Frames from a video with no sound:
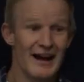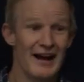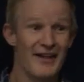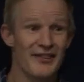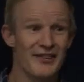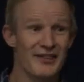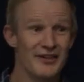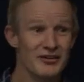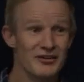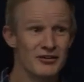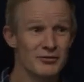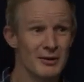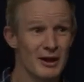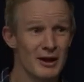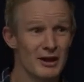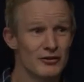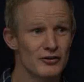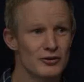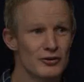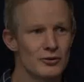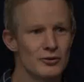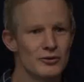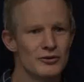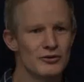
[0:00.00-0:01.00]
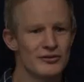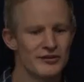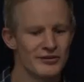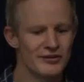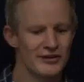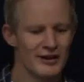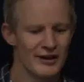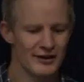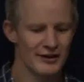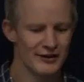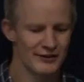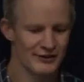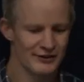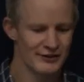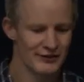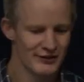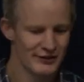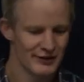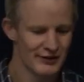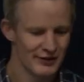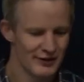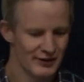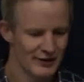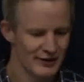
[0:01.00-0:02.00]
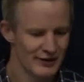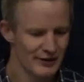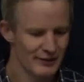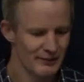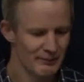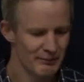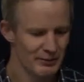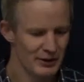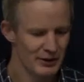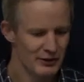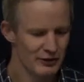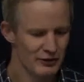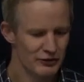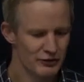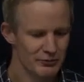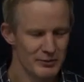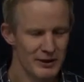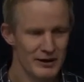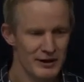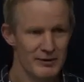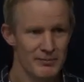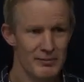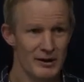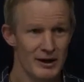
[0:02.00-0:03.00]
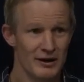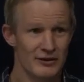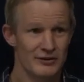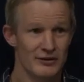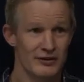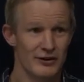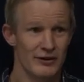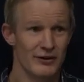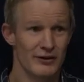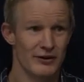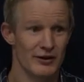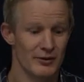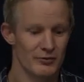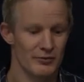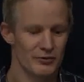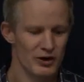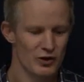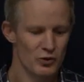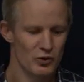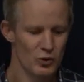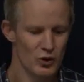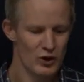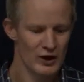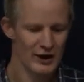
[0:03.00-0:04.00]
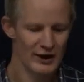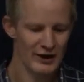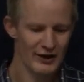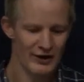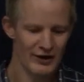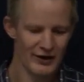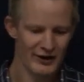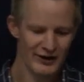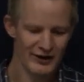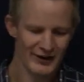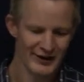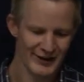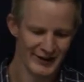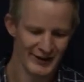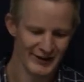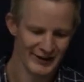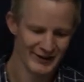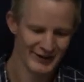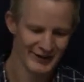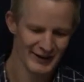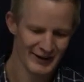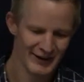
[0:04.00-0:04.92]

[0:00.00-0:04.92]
And this makes good sense because many bacterium require iron,